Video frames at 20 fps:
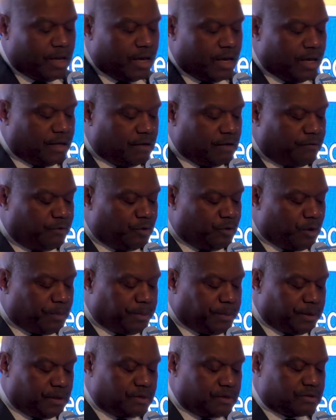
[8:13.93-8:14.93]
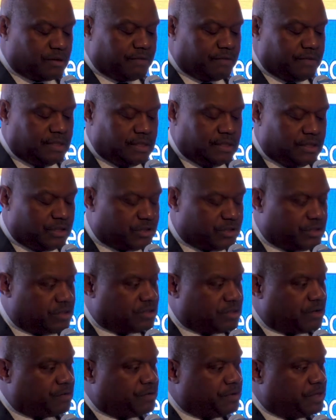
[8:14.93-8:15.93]
And the 4 pillars of the
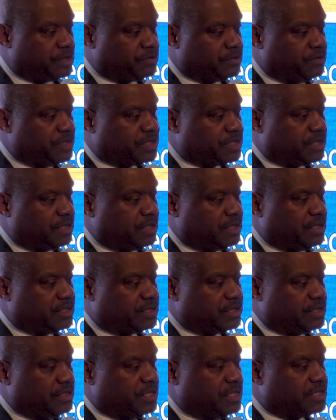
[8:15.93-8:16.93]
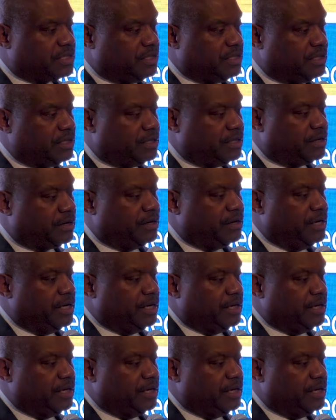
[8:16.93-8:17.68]
initiatives are really listed here,